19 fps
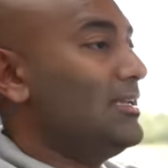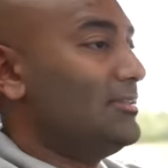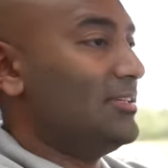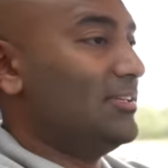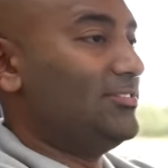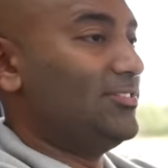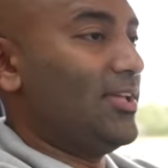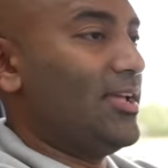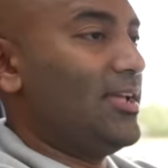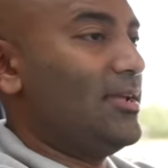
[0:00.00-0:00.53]
to
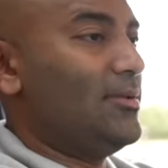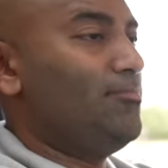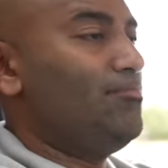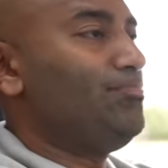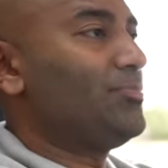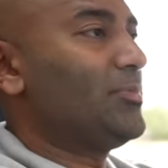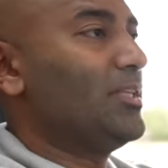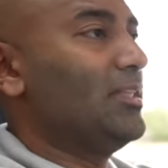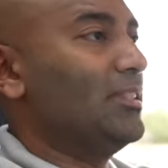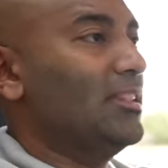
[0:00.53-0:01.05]
say,
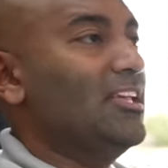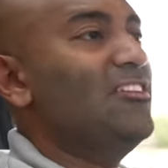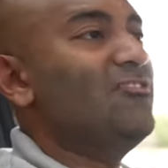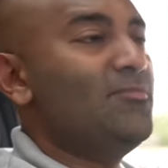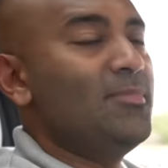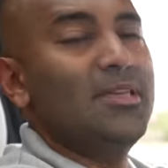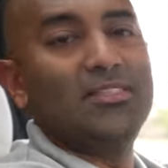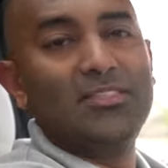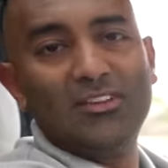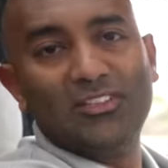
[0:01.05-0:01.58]
leave
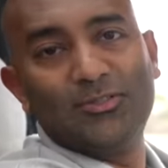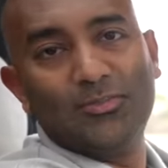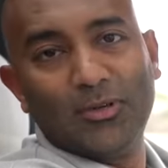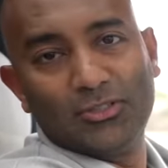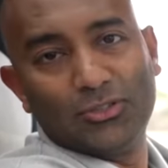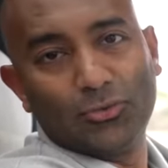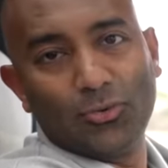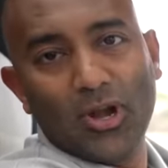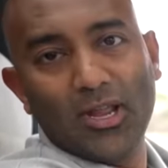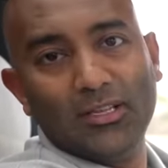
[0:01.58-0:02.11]
me this
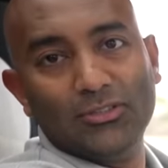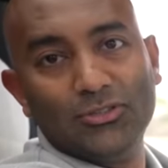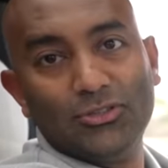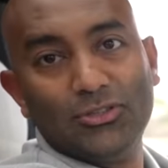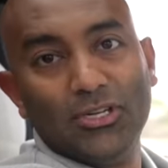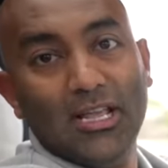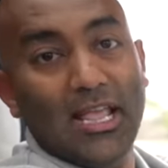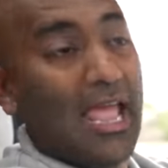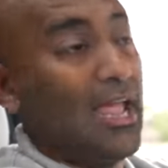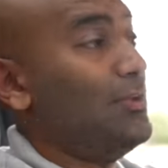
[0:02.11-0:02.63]
much range.